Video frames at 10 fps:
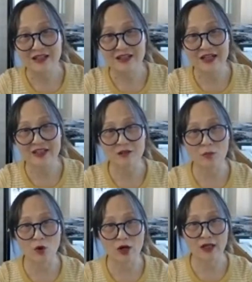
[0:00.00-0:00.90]
Later,
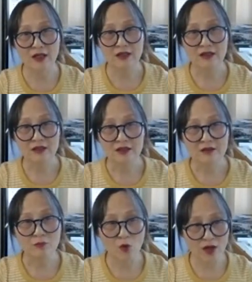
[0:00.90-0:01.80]
more
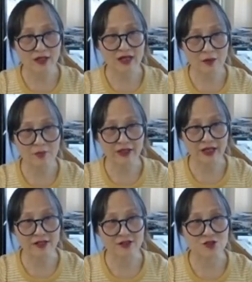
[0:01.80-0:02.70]

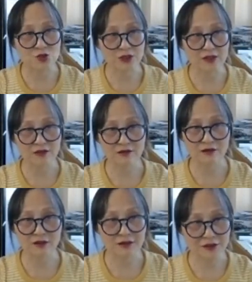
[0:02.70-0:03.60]
complicated tree,
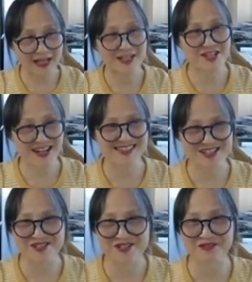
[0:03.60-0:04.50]
you get a chance
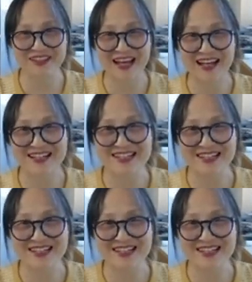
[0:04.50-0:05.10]
to do that.